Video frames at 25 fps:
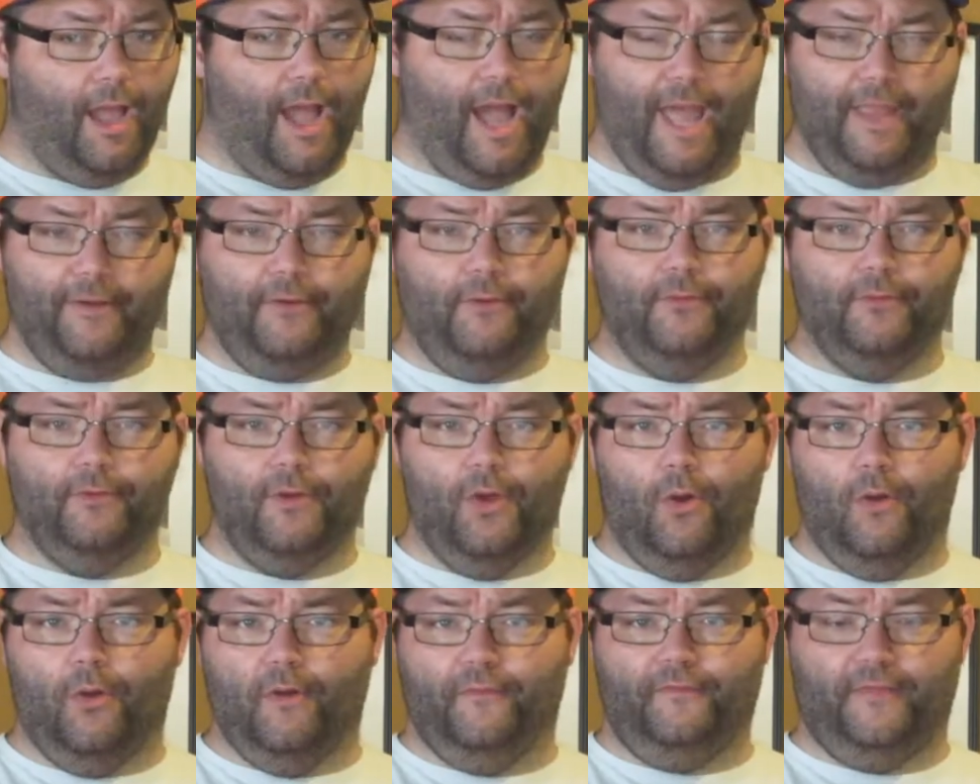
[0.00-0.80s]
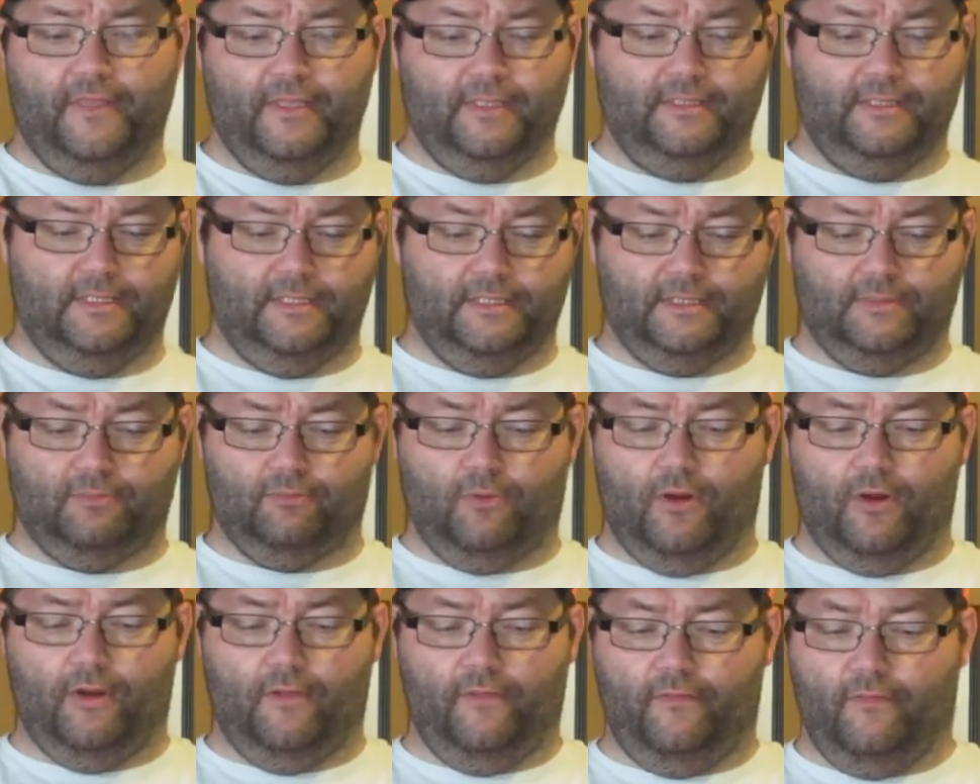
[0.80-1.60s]
I don't know if this is
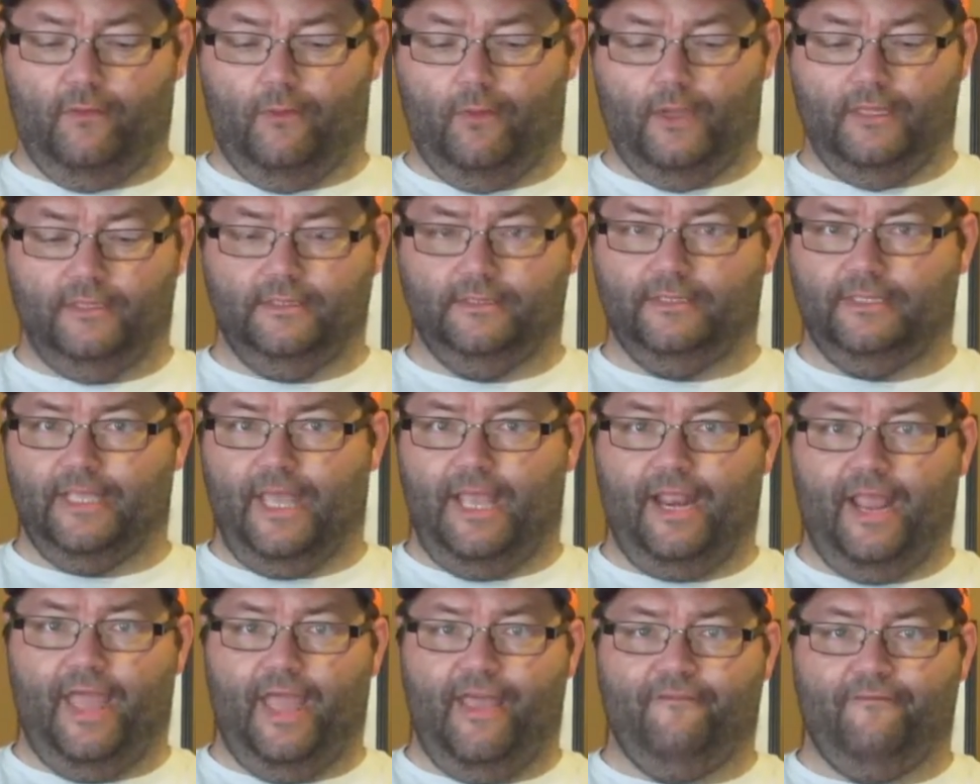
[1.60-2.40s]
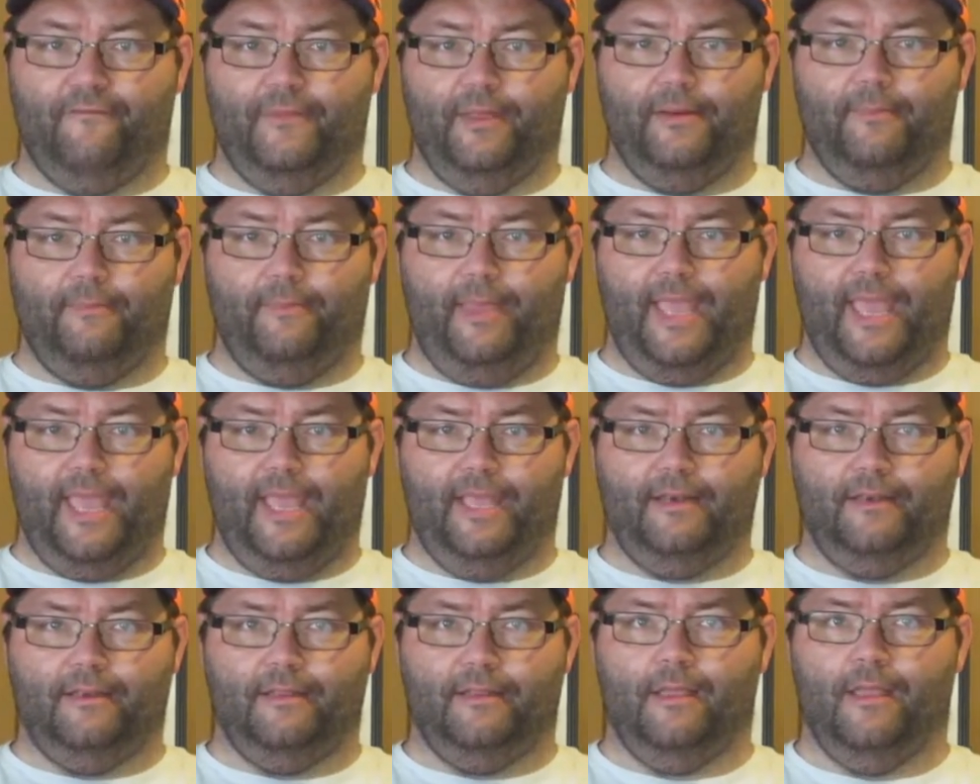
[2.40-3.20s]
one of the ones that have been
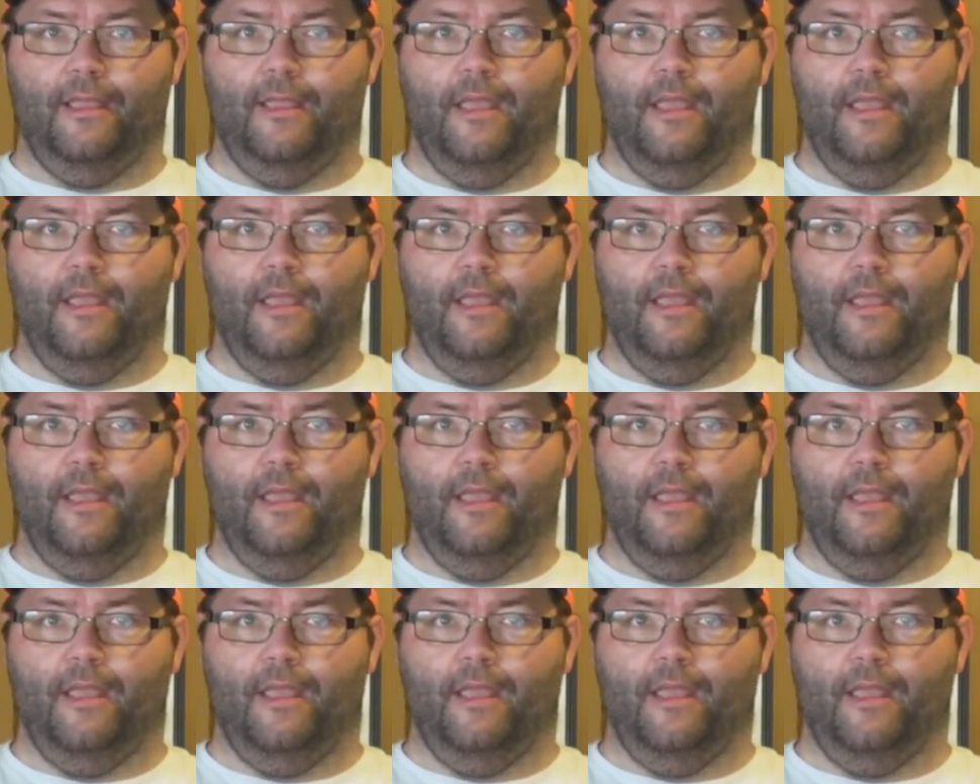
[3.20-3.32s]
banned.